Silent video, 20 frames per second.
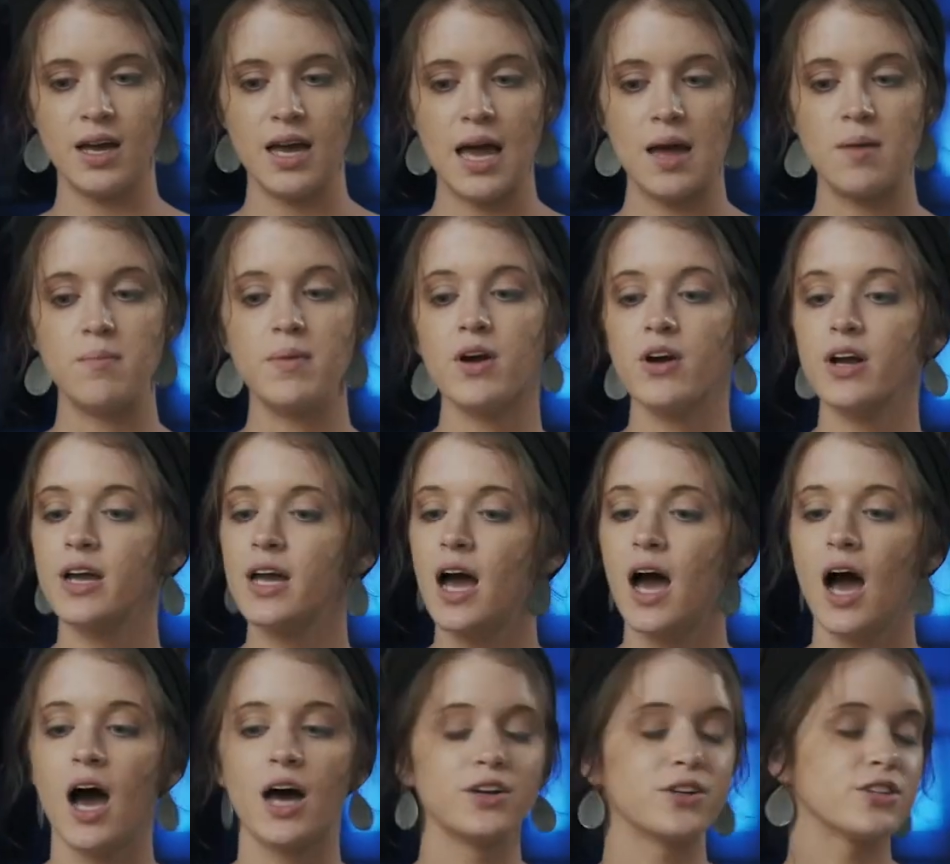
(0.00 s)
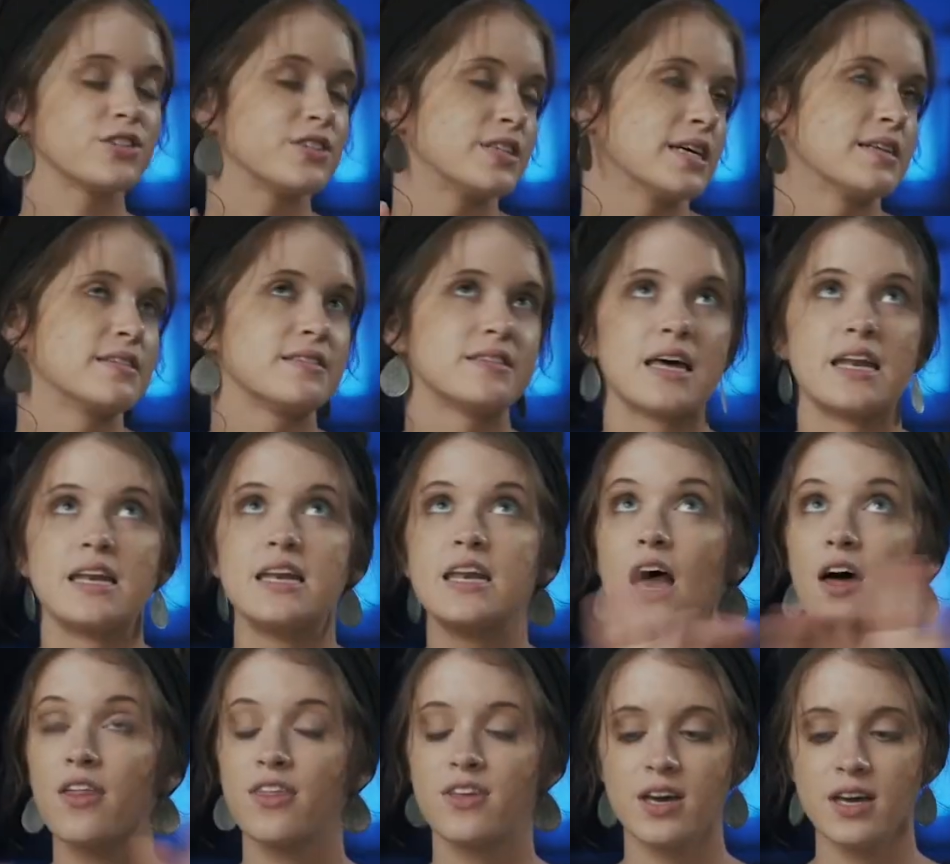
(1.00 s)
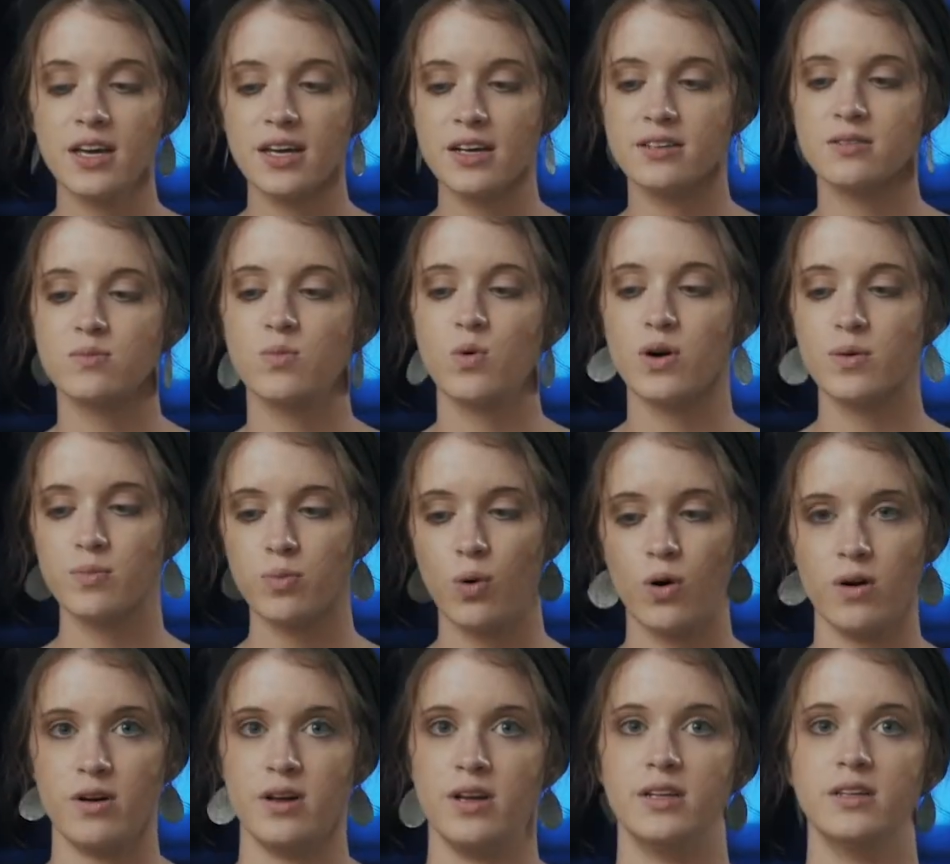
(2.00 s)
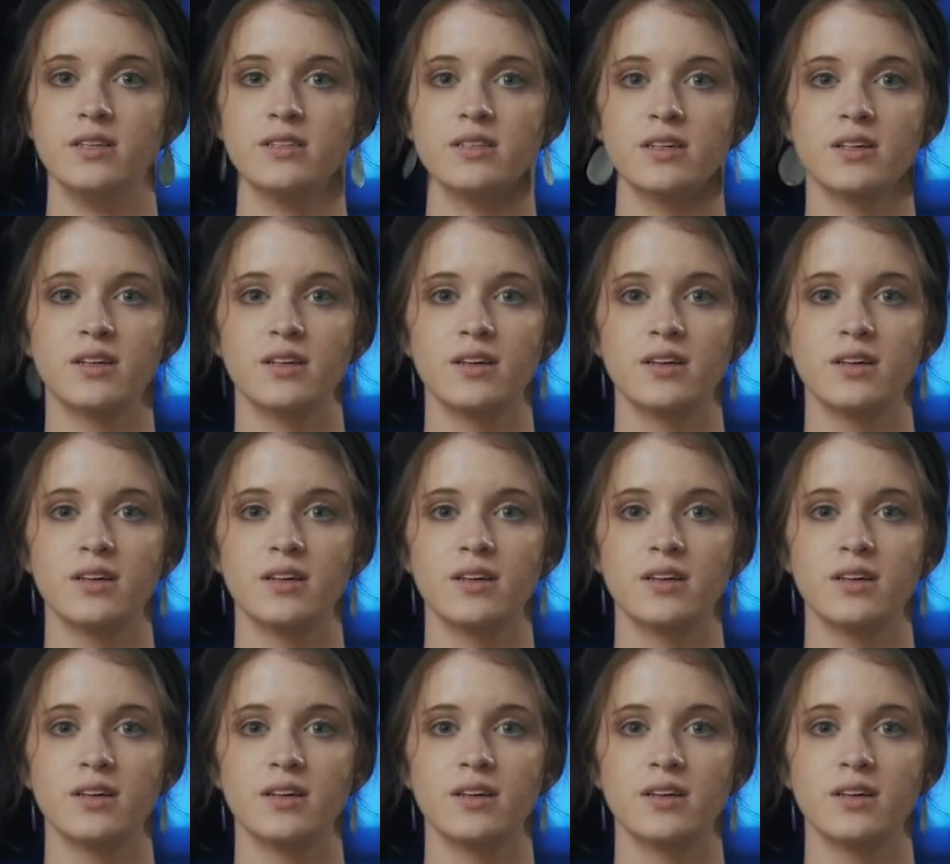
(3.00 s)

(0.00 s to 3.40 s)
And Mary understands that nothing is more important